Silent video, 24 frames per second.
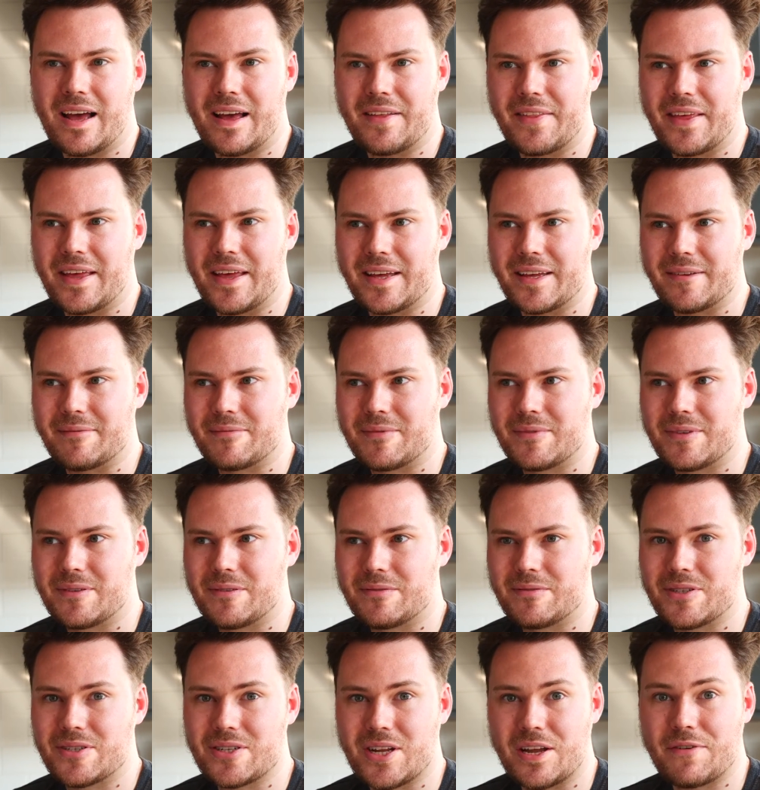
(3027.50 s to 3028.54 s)
They're
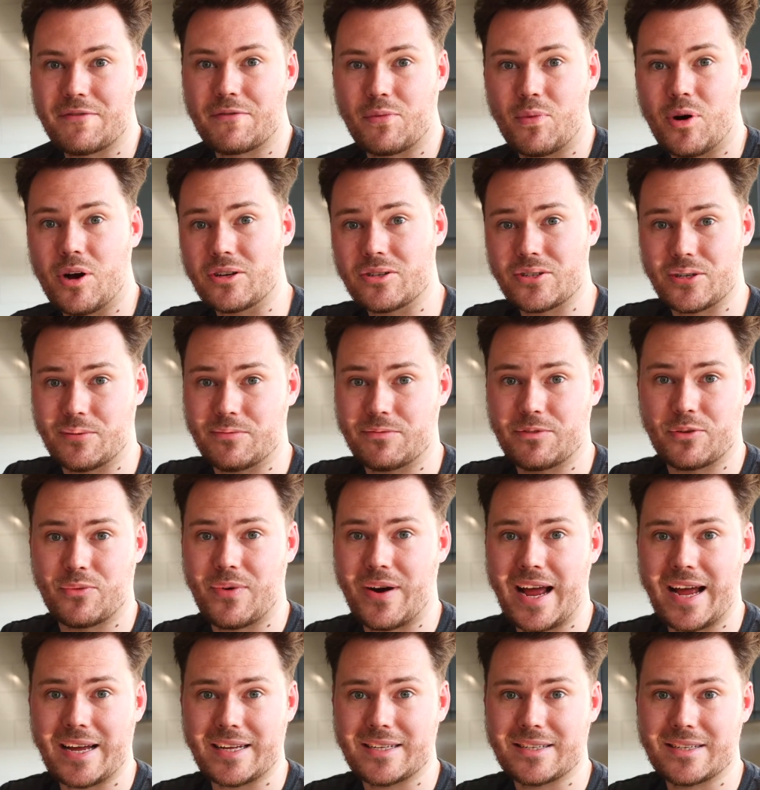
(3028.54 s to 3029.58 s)
designed for workshop, for
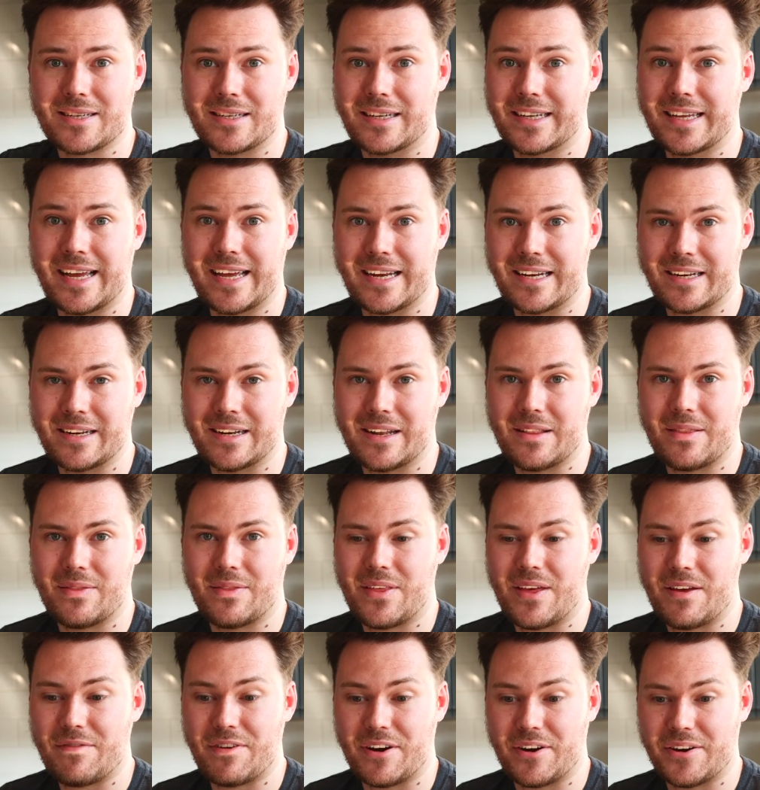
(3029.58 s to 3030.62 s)
rags. Again,
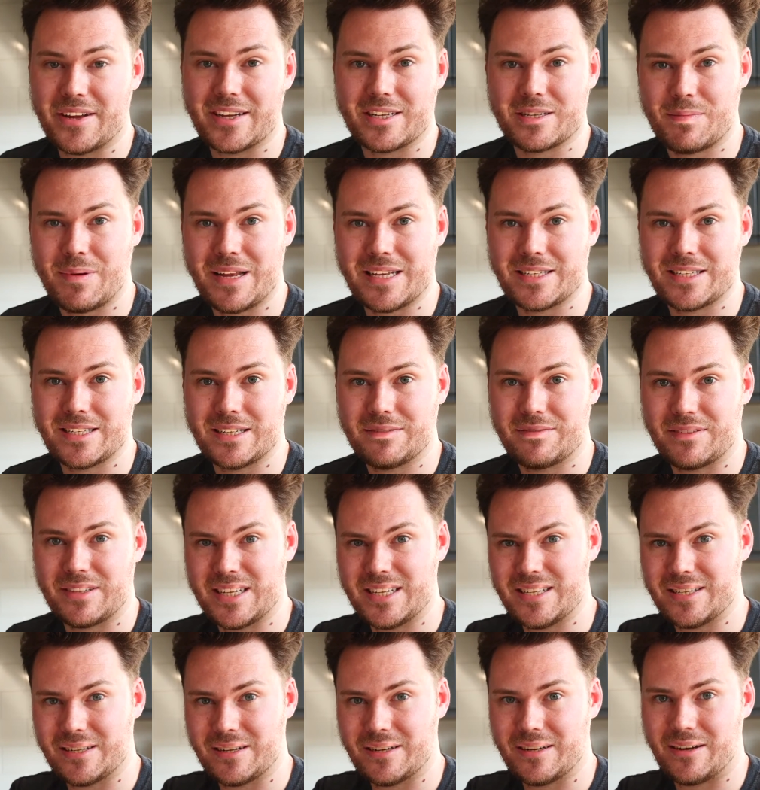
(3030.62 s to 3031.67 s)
they're very expensive.
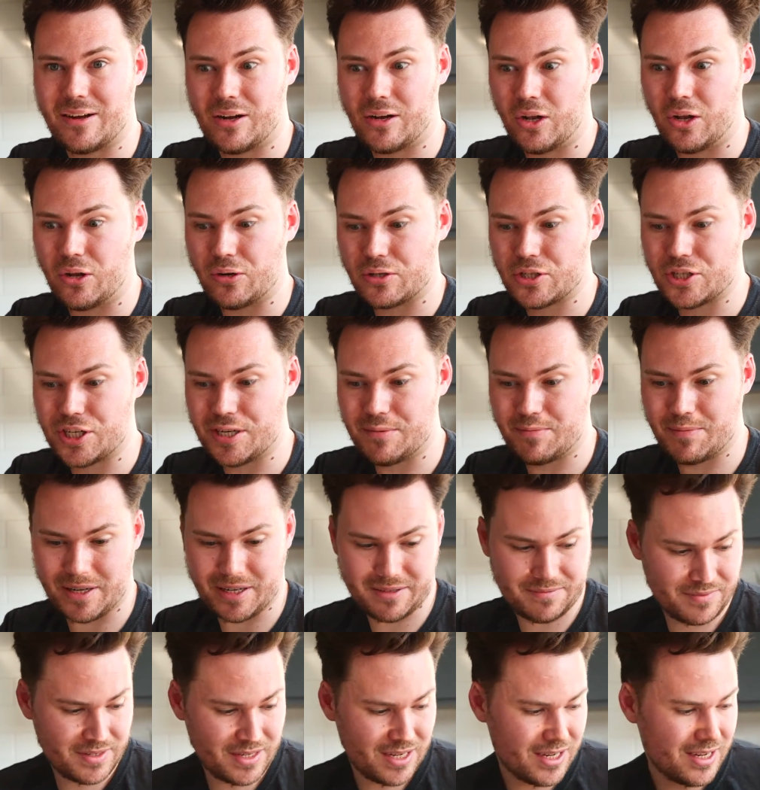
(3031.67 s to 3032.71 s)
These are a lot
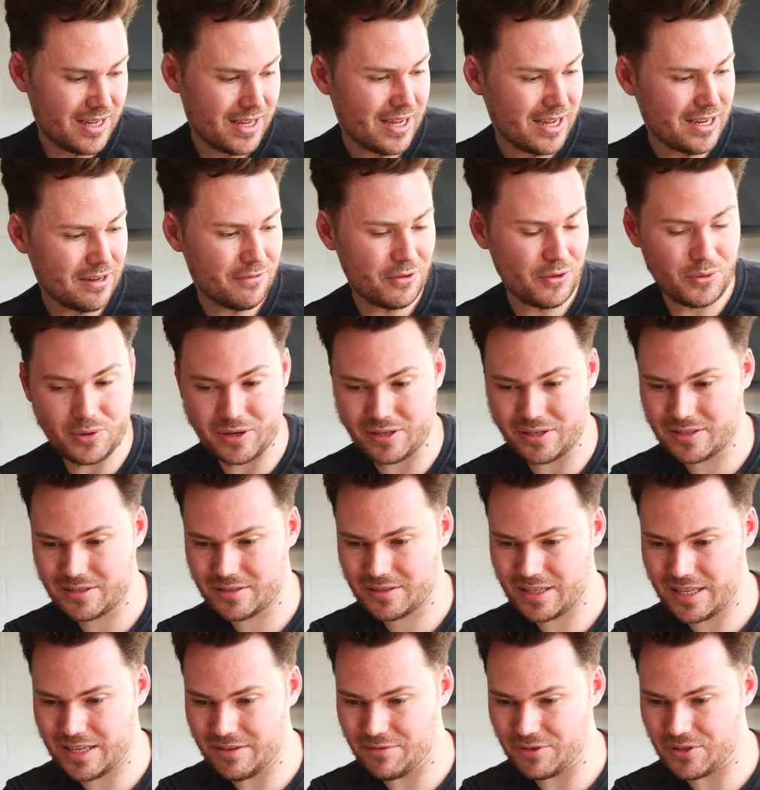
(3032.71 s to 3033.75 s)
cheaper. And if you want
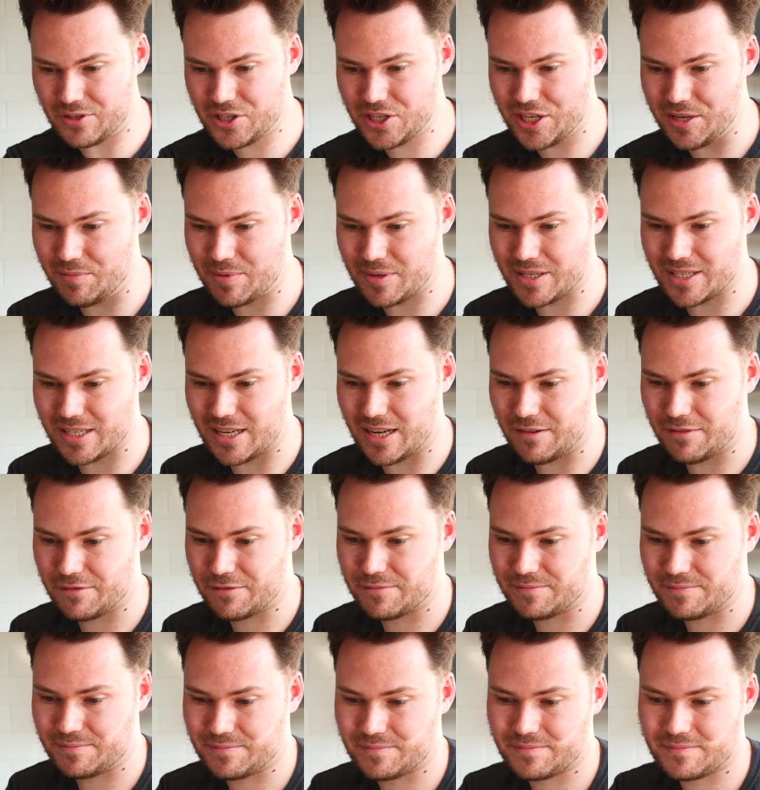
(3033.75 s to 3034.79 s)
even cheaper stuff,
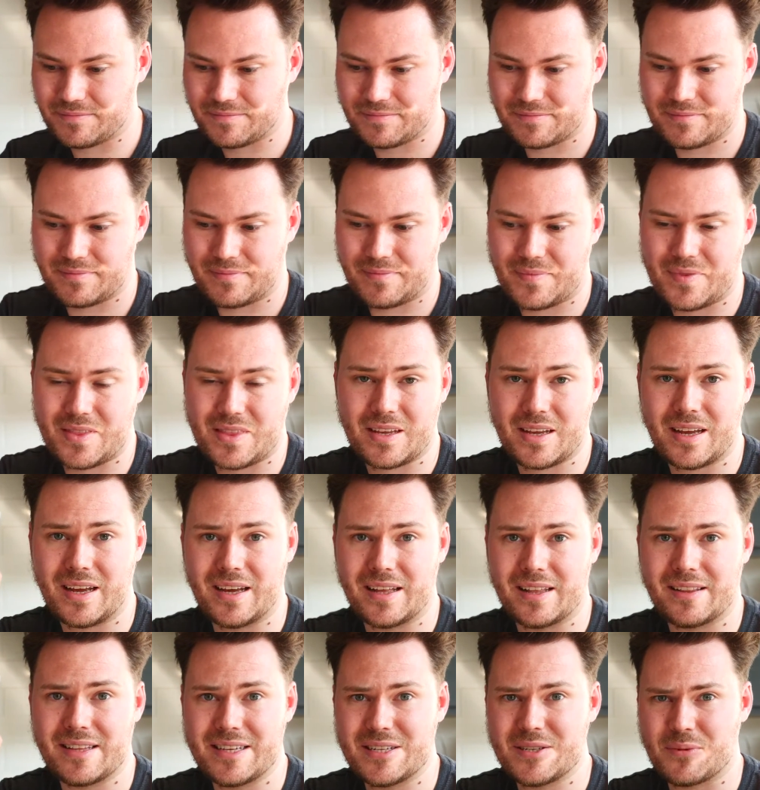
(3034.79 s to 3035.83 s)

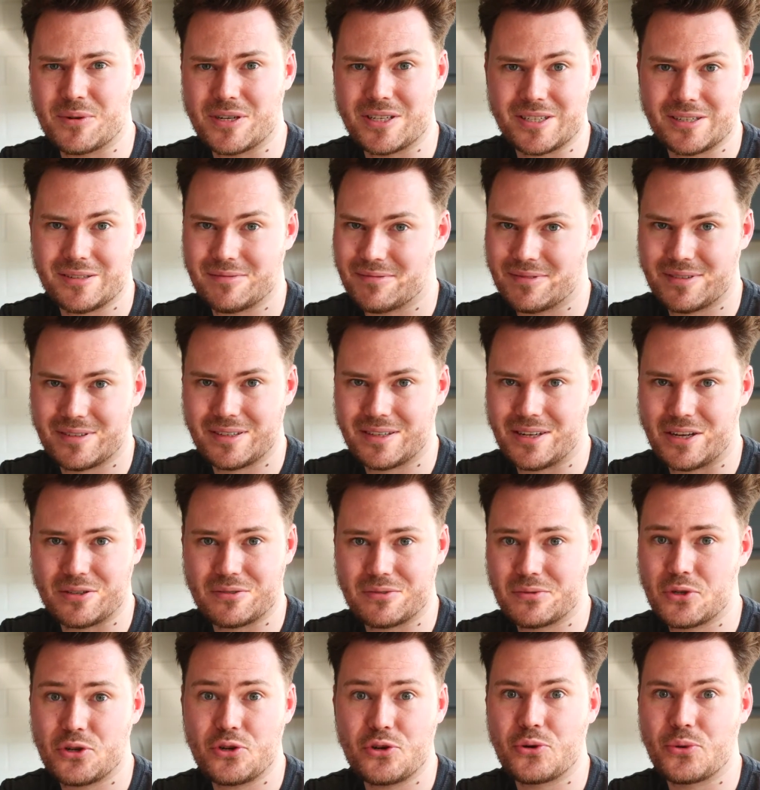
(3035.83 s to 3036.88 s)
these ones are
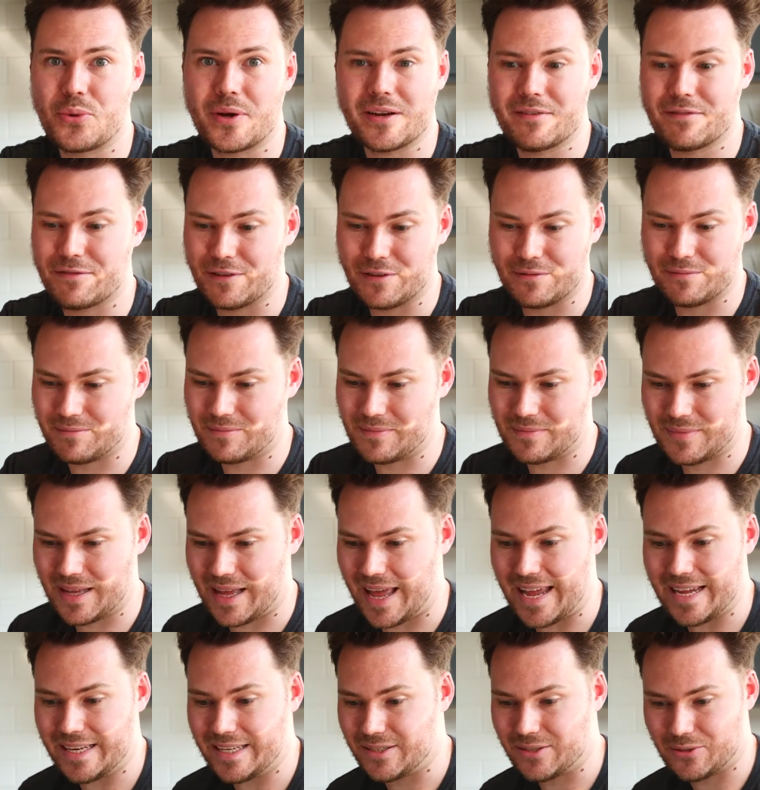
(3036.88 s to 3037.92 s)
£2 for
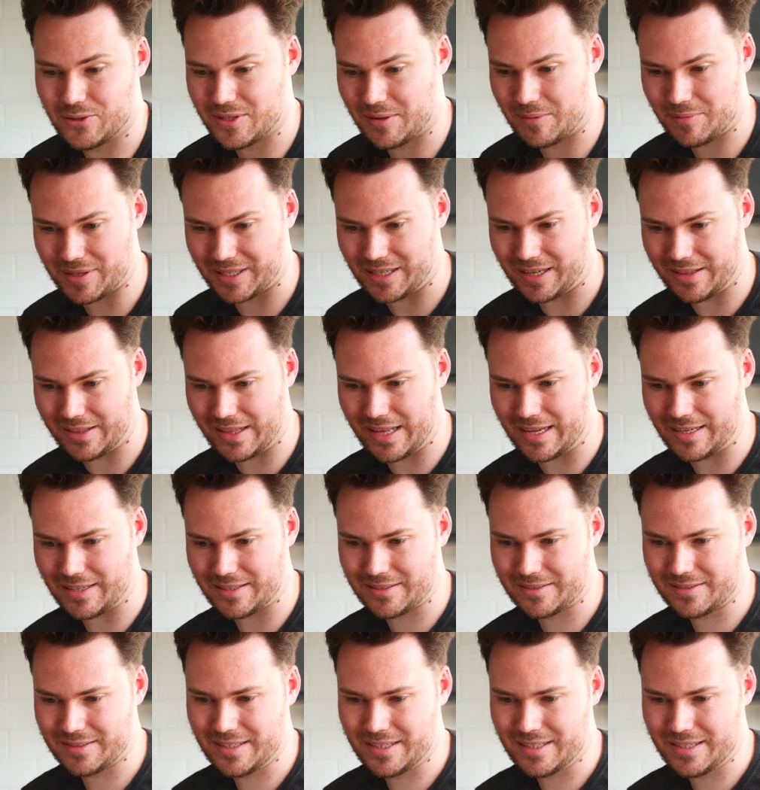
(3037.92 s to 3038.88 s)
8 or something like that.